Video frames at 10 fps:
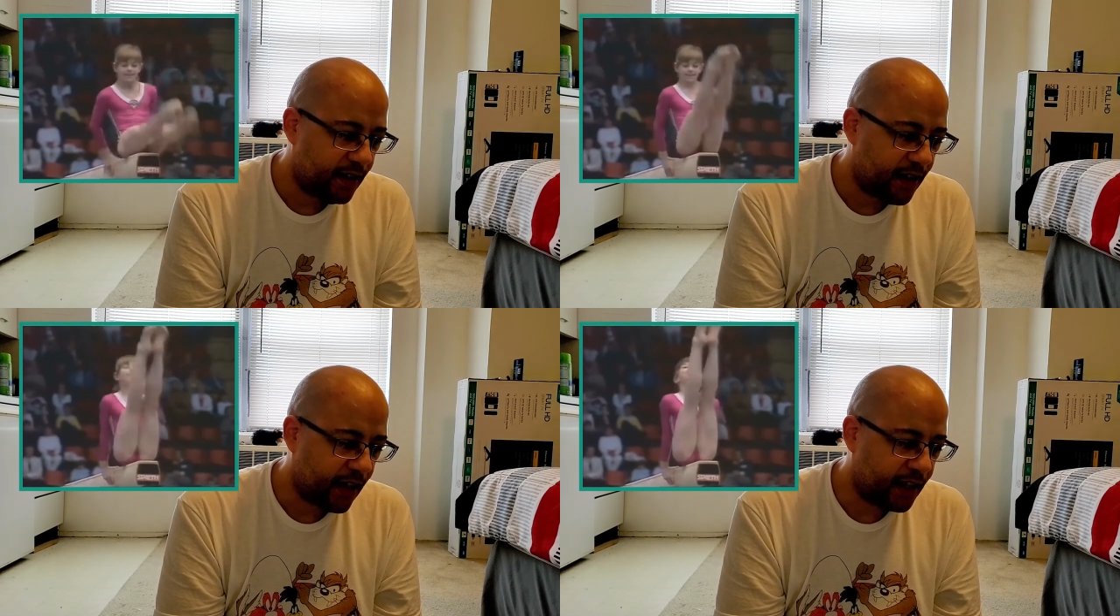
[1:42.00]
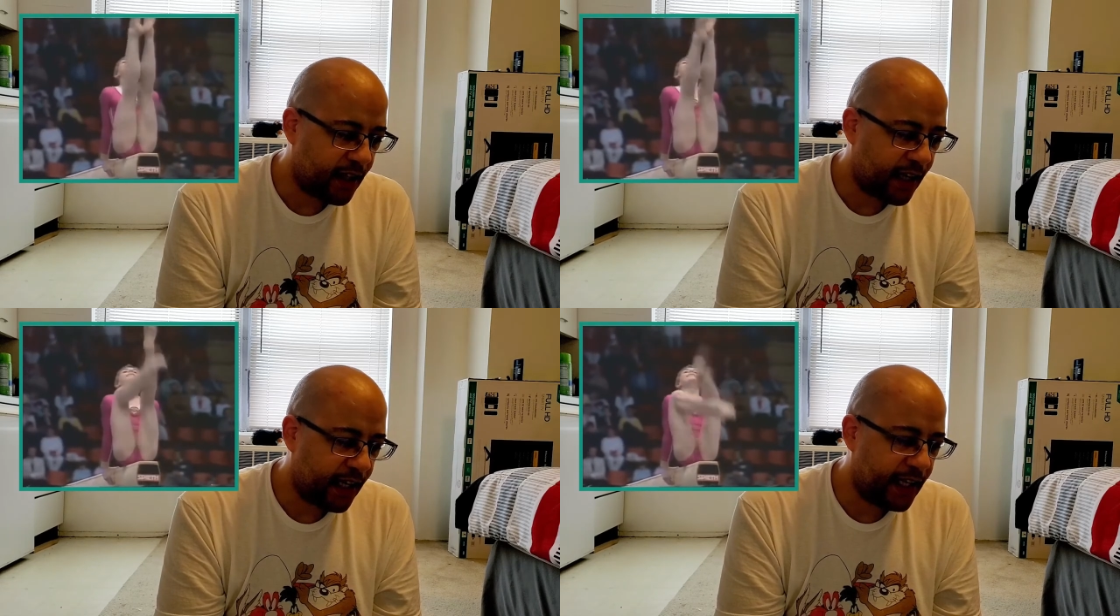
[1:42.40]

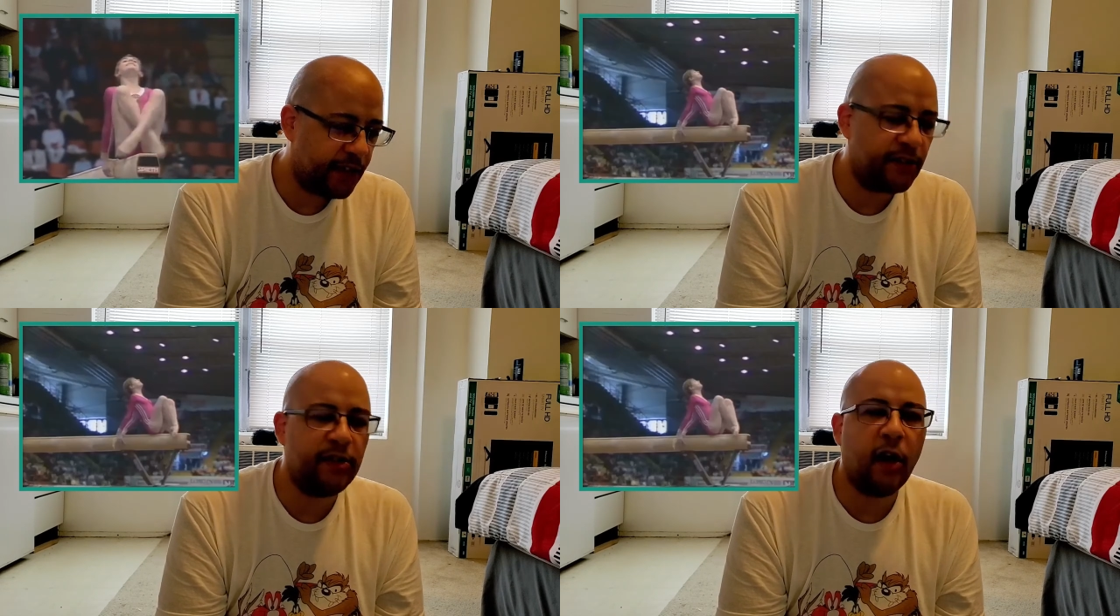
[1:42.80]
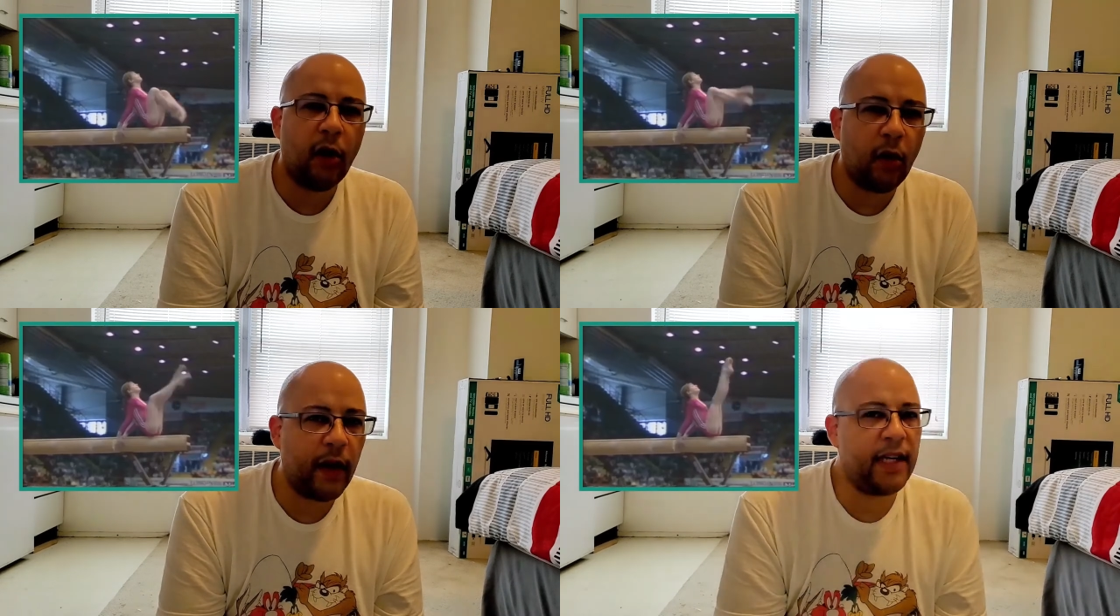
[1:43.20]
Oksana is
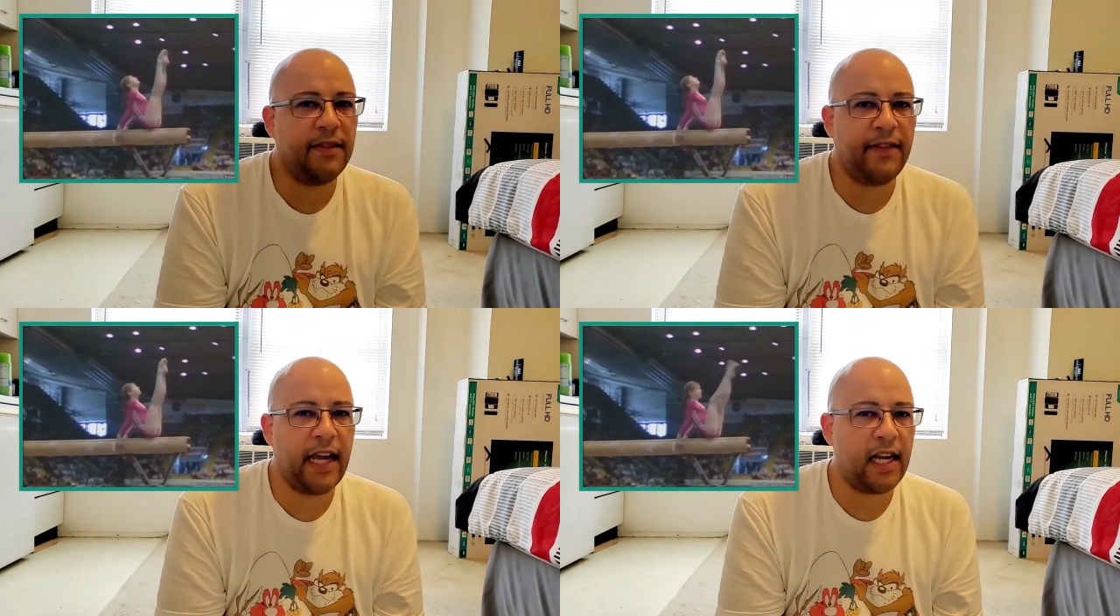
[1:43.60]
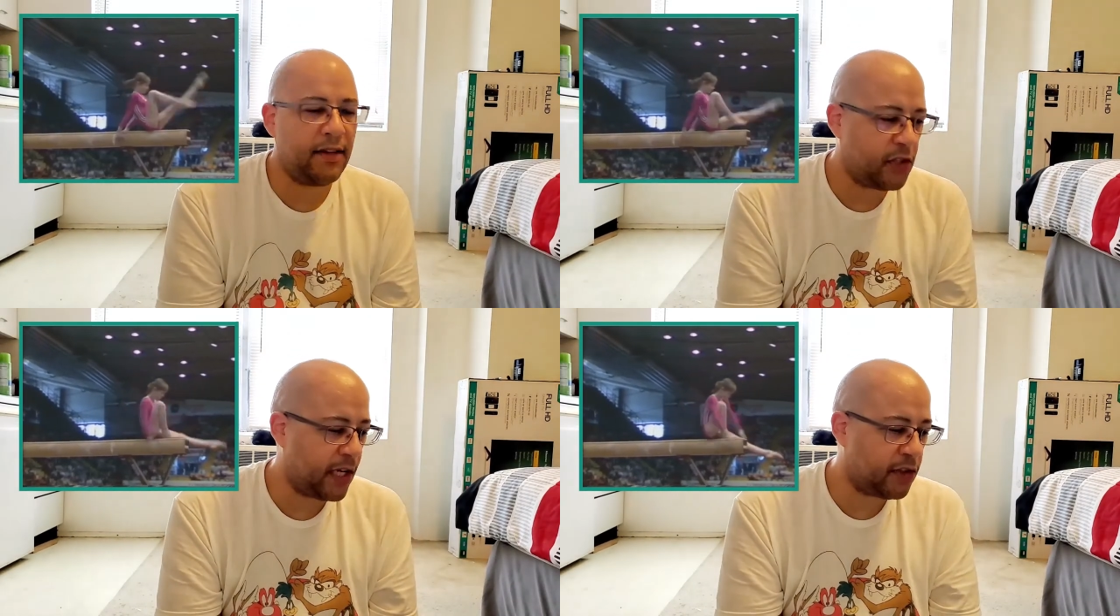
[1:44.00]
so innovative.
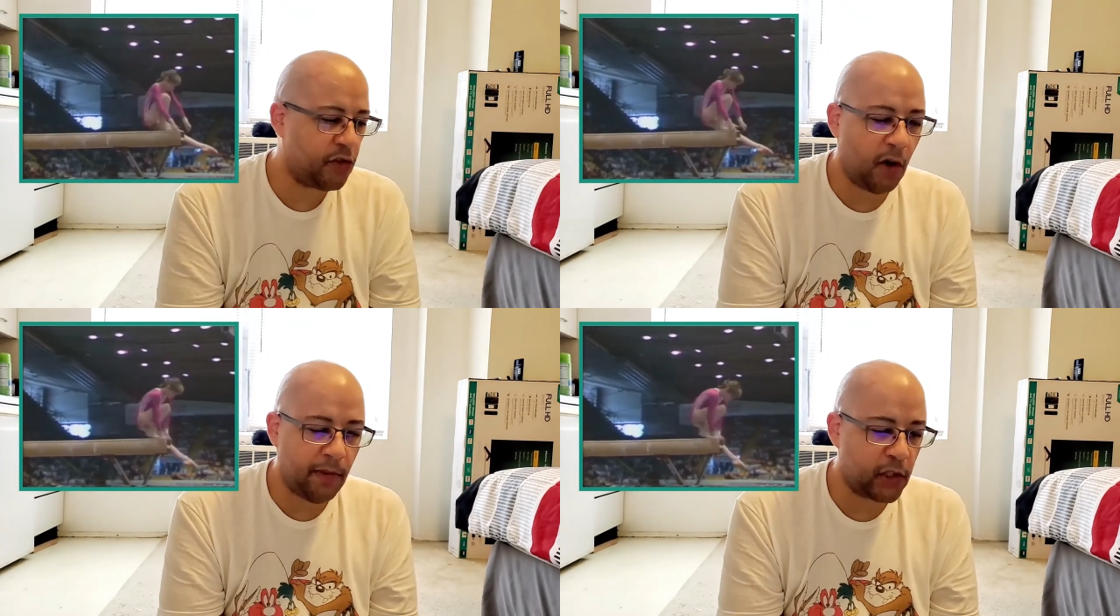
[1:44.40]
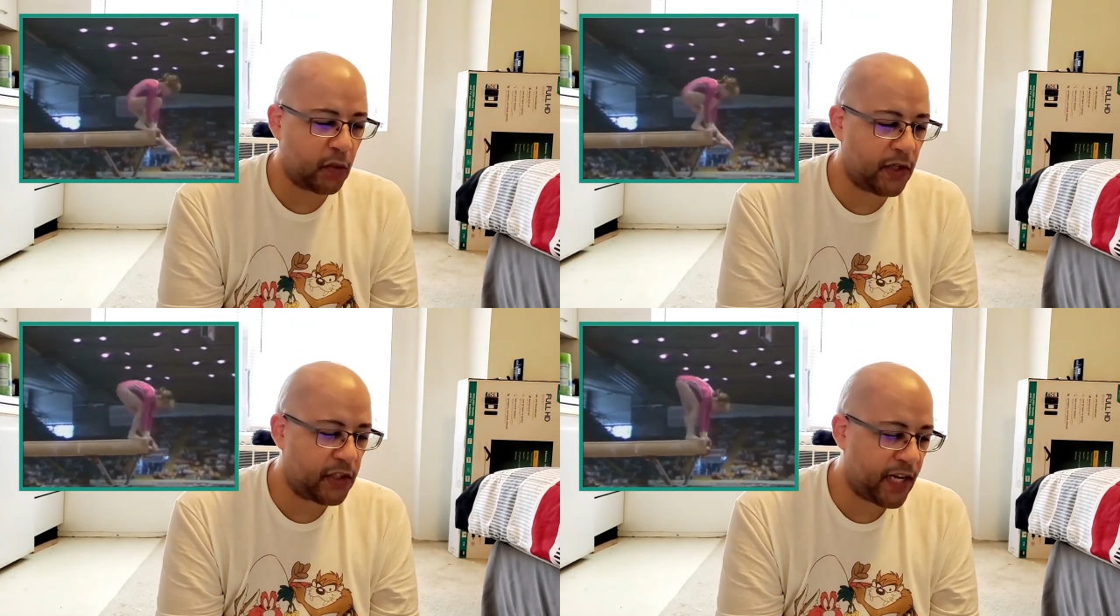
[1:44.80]
She has so much
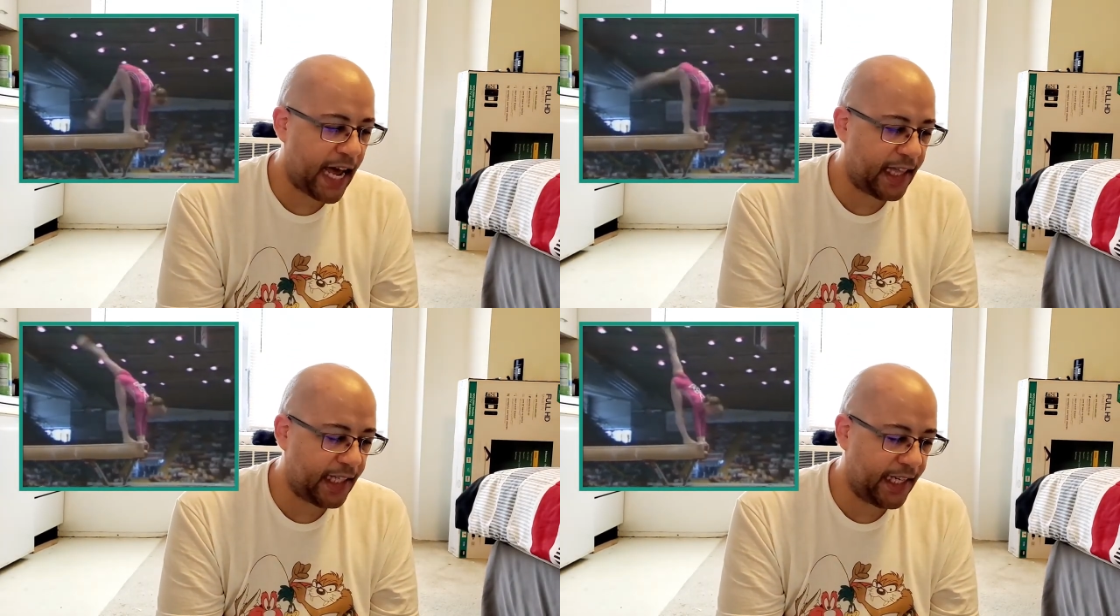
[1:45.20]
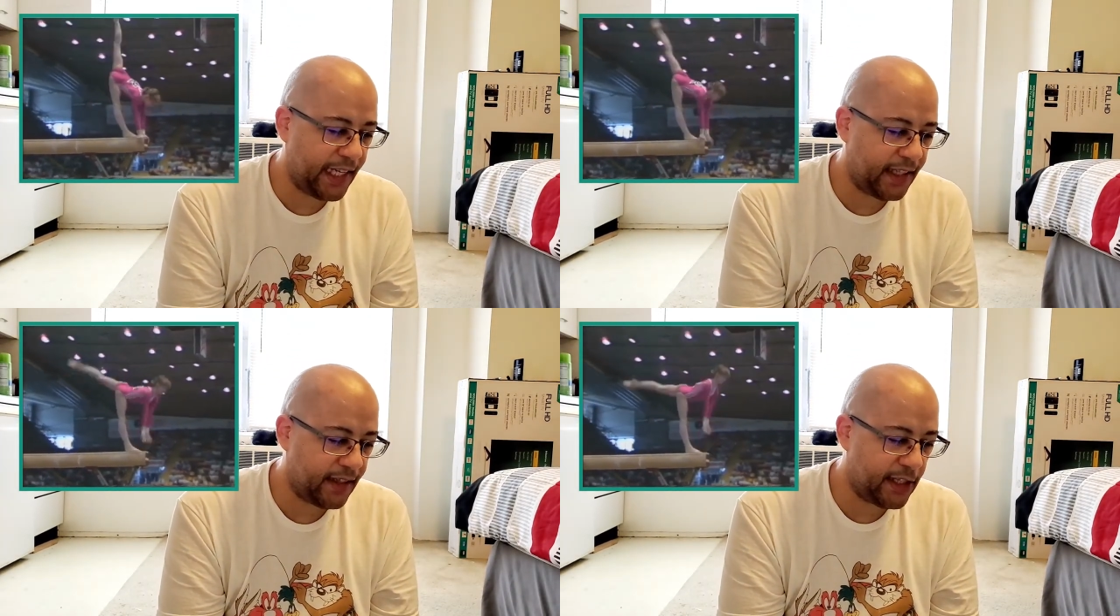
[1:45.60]
originality,
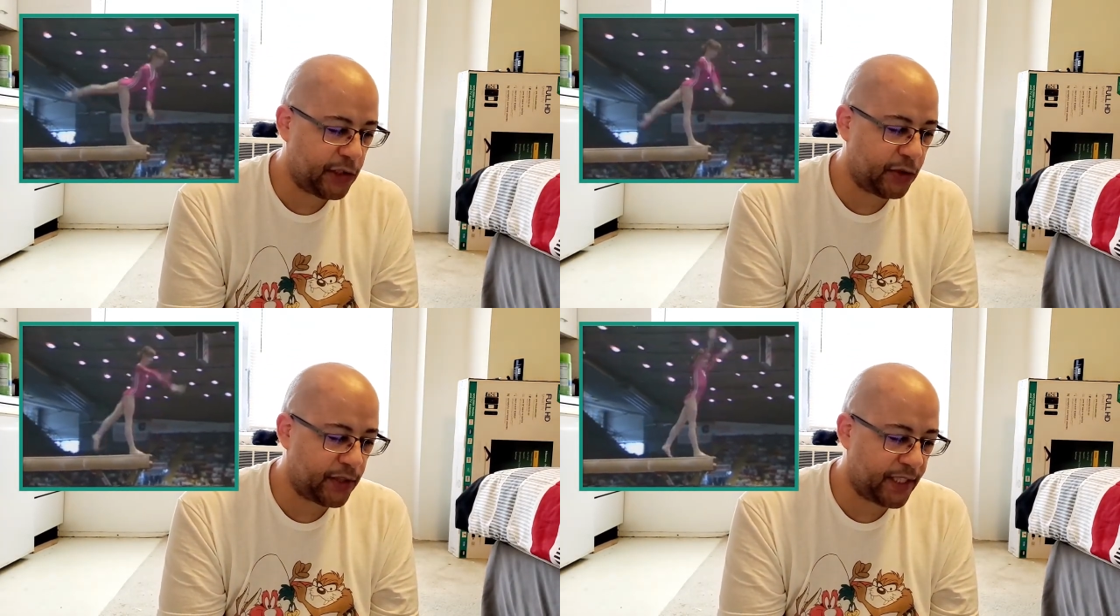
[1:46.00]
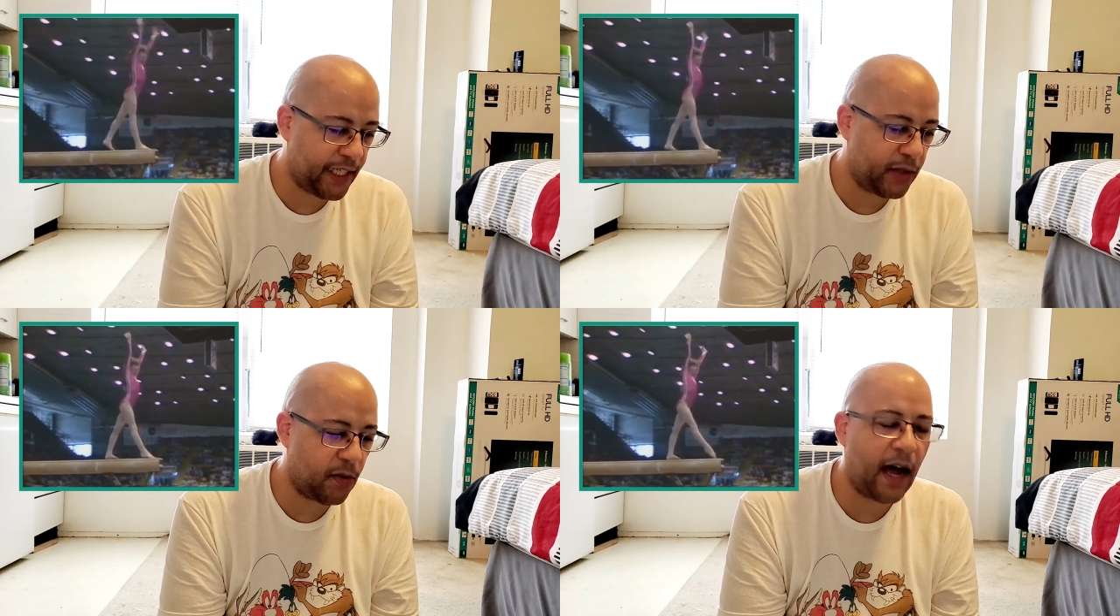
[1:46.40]
as you'll see
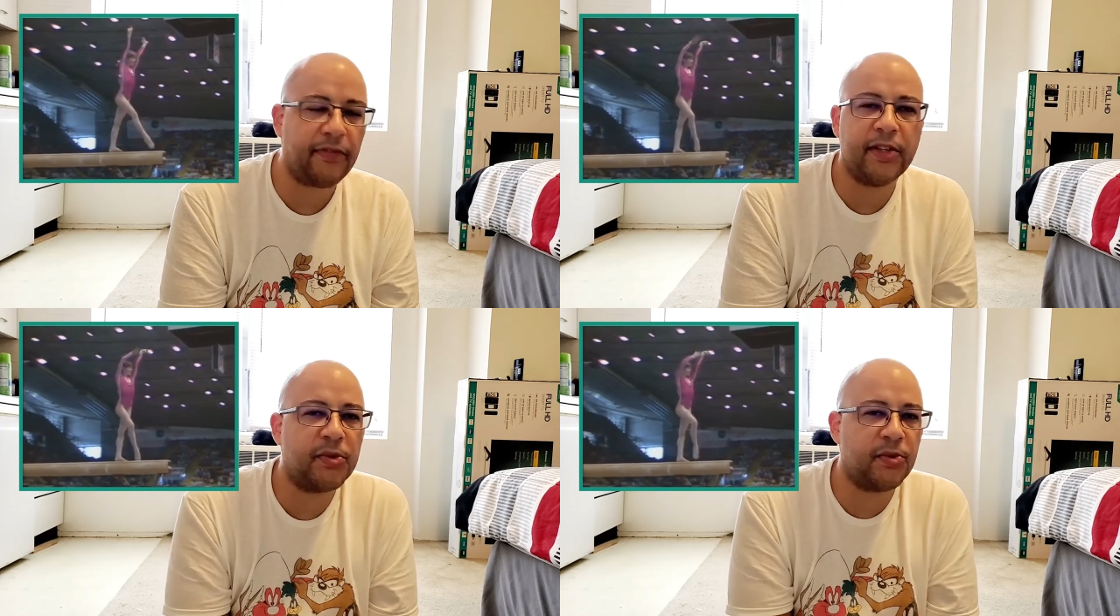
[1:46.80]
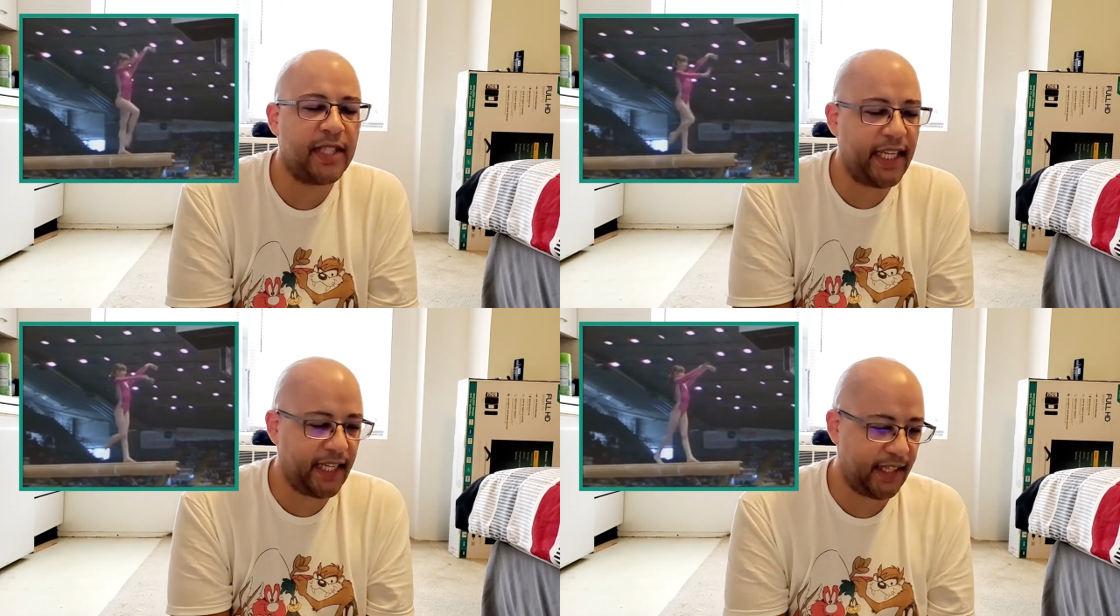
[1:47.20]
throughout this
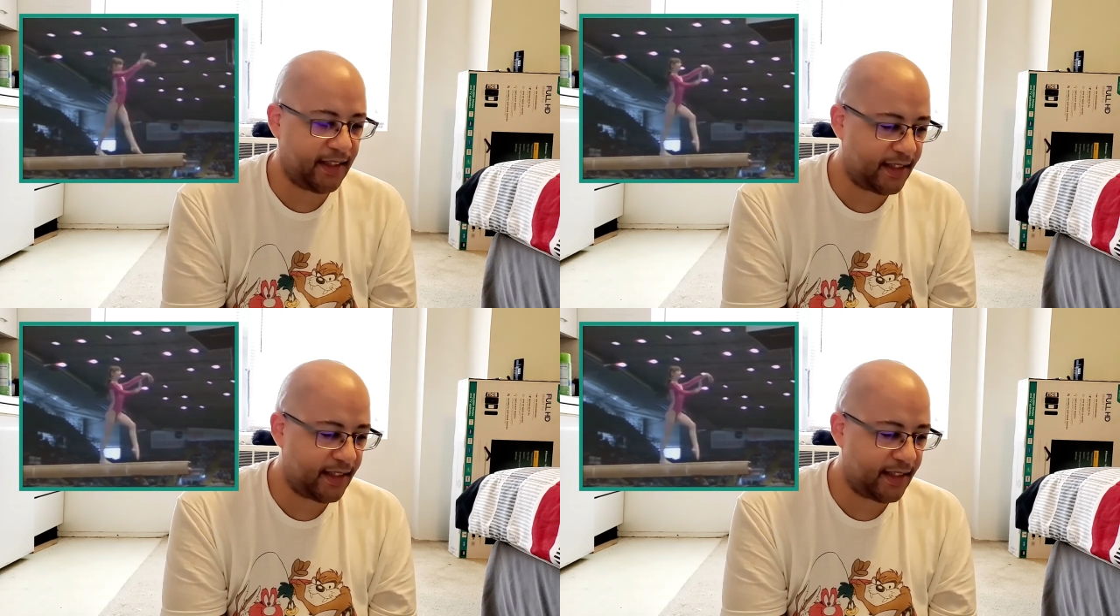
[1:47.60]
routine.